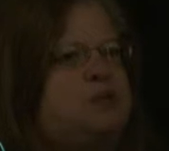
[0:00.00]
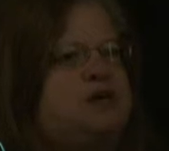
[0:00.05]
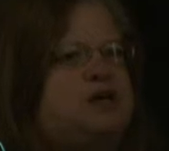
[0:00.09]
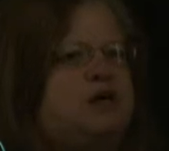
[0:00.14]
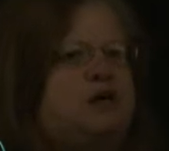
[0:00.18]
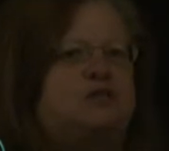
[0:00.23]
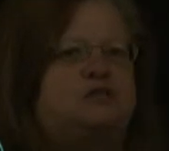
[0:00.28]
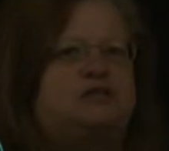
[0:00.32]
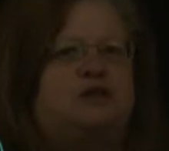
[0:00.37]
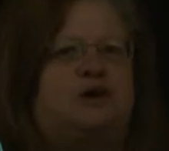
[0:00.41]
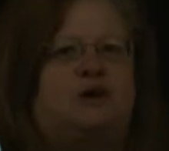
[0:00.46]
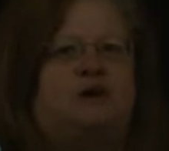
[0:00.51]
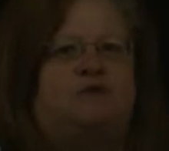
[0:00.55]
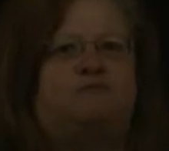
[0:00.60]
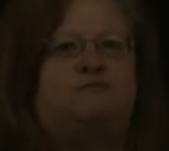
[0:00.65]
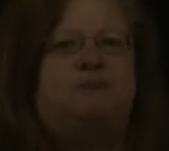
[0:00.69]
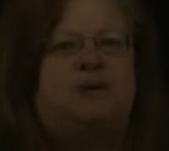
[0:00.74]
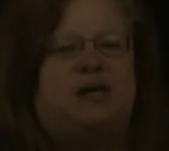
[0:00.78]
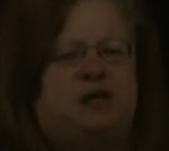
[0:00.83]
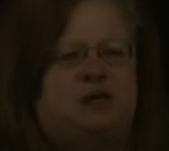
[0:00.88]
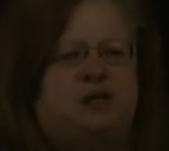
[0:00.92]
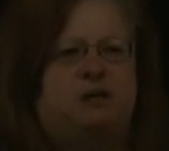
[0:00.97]
because of
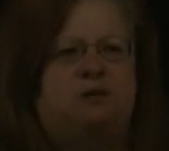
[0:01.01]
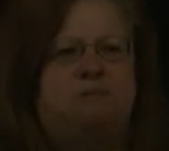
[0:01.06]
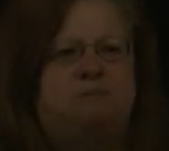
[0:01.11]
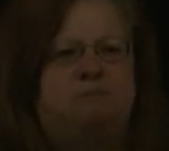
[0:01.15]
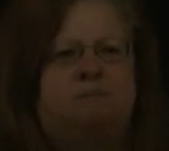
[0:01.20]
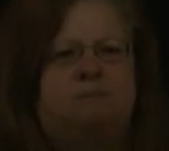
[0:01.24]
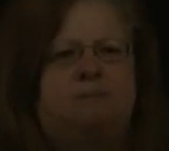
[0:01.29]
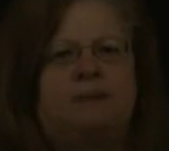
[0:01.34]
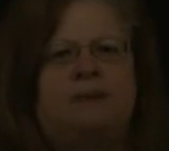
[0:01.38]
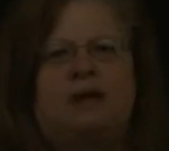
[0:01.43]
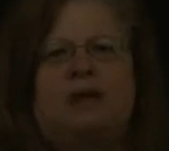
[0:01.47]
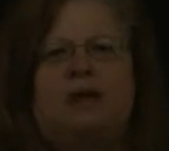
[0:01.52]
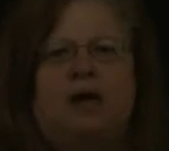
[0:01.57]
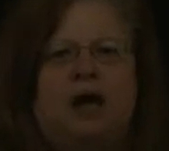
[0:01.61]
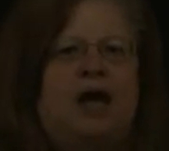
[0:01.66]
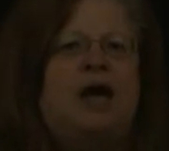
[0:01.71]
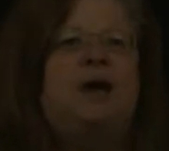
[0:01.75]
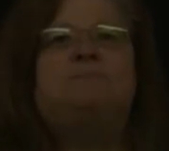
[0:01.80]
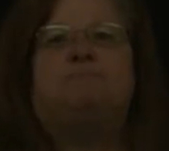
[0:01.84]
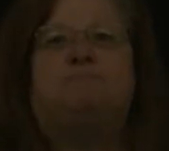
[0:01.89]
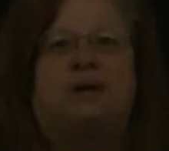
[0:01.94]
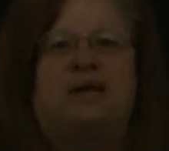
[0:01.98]
B,
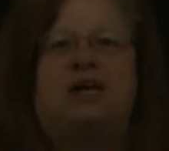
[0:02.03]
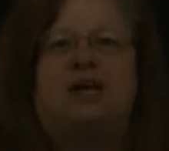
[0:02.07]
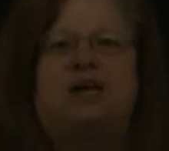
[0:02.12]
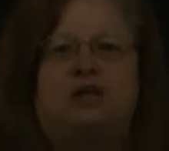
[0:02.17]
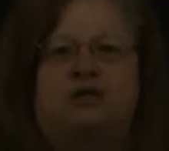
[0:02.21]
and B